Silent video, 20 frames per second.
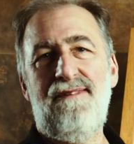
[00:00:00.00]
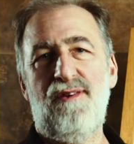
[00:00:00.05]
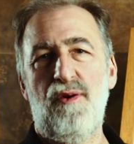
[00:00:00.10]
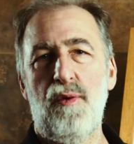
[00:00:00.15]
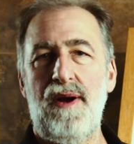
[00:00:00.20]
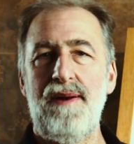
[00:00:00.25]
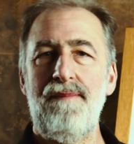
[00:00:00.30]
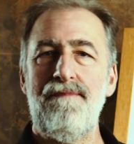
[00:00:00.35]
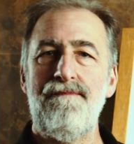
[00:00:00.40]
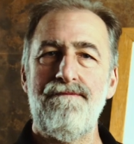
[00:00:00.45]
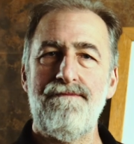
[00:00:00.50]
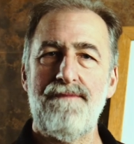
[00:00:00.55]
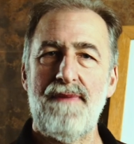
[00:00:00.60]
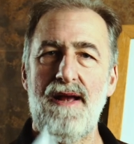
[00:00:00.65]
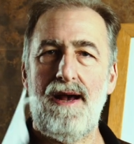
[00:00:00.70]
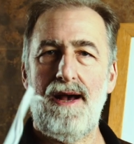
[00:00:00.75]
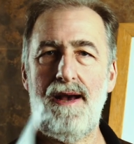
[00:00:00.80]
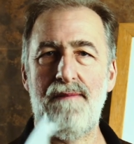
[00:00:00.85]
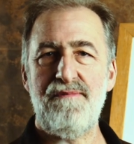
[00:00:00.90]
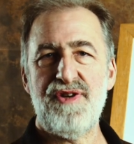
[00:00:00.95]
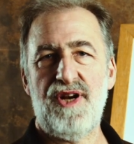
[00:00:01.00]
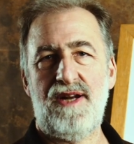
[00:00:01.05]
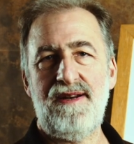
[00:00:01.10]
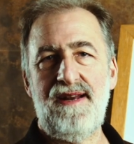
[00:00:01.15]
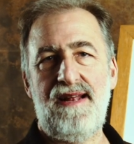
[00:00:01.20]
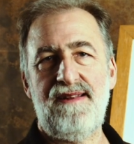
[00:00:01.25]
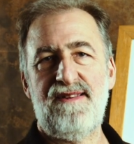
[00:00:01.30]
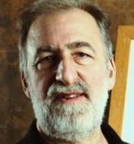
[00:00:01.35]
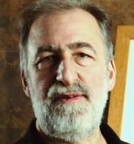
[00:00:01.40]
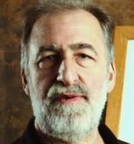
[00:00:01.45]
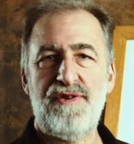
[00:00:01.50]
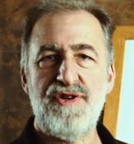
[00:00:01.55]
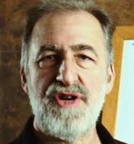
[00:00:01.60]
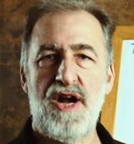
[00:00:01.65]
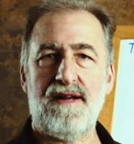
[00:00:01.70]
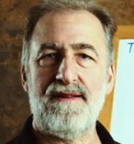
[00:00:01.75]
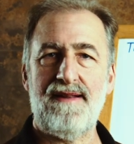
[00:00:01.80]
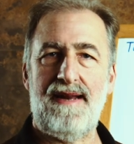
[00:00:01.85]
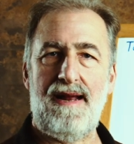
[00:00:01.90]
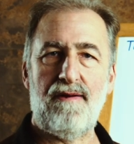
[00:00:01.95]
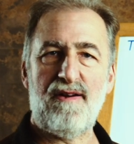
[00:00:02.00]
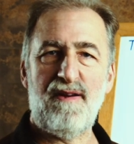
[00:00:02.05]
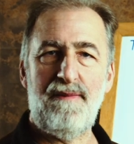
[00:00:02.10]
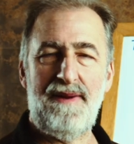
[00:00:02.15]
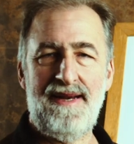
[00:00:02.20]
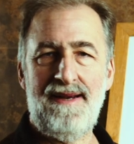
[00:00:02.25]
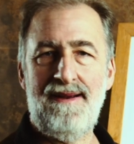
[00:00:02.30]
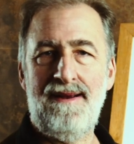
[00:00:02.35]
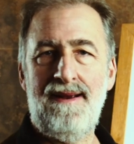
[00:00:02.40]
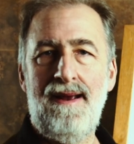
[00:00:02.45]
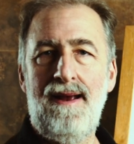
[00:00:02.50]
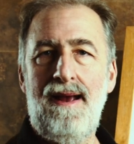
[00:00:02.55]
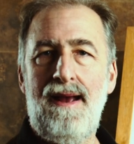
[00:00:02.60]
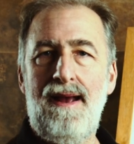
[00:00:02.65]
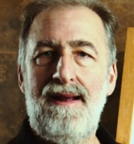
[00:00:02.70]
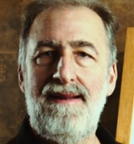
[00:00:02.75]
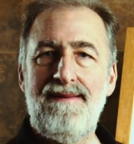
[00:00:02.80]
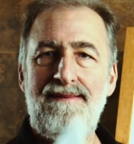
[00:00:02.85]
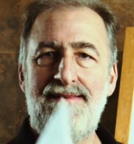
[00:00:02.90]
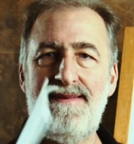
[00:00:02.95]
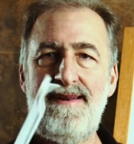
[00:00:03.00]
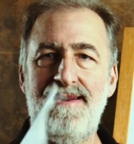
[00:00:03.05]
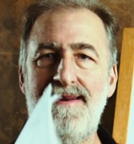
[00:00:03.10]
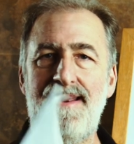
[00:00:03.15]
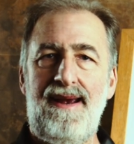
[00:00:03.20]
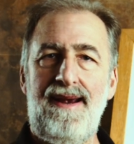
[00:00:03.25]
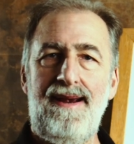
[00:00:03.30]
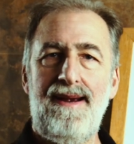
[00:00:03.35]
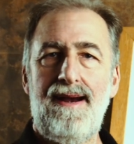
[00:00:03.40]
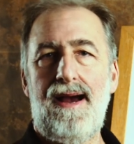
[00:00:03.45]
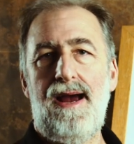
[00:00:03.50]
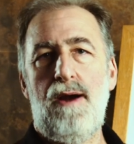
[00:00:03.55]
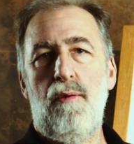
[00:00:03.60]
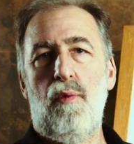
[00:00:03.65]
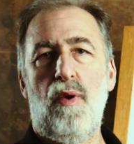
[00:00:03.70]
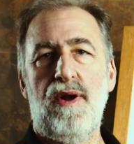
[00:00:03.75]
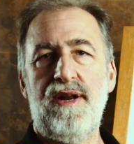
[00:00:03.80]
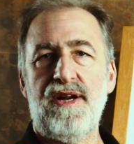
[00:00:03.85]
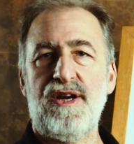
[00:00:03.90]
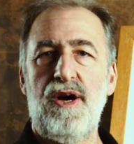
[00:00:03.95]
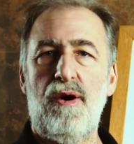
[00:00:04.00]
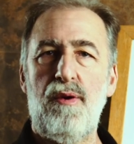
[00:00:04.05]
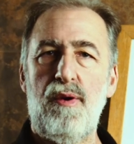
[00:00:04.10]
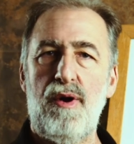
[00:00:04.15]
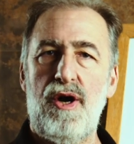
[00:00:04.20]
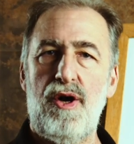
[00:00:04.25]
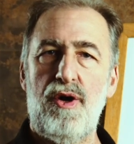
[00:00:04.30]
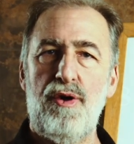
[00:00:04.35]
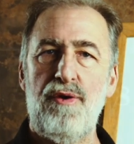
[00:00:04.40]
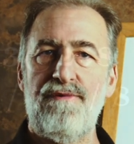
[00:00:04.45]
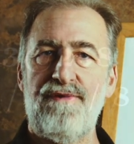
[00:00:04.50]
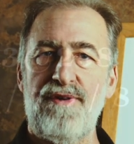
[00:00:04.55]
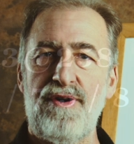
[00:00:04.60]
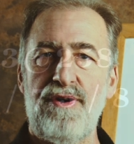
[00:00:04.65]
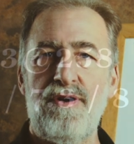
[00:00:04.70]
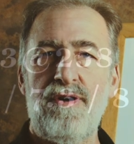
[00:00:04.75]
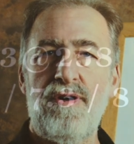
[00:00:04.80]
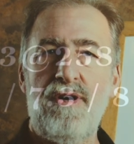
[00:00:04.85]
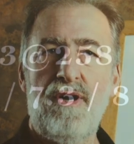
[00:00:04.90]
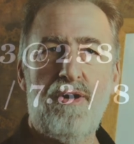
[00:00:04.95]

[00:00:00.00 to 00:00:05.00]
everyone, I'm John Nanci with Chocolate Alchemy. Today I want to go over